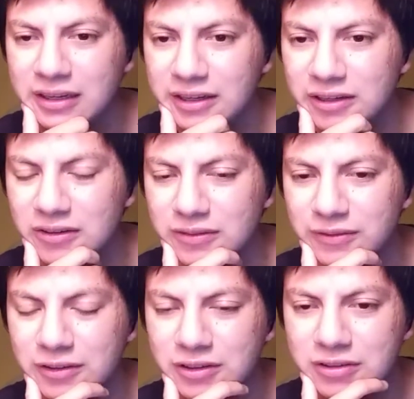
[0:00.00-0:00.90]

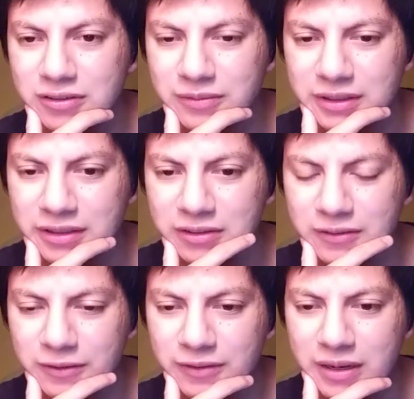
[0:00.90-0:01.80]
For YouTube videos
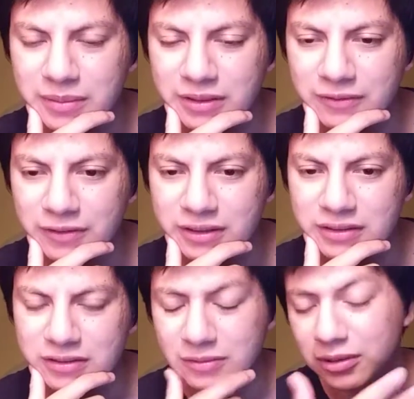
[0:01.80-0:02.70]
for family and
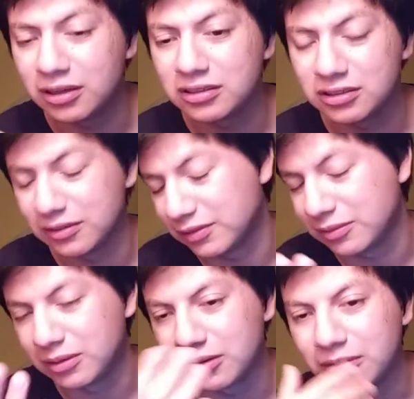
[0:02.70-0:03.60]
friends to watch if they
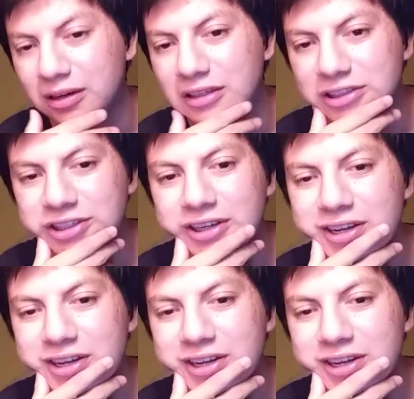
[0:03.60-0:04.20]
want to watch.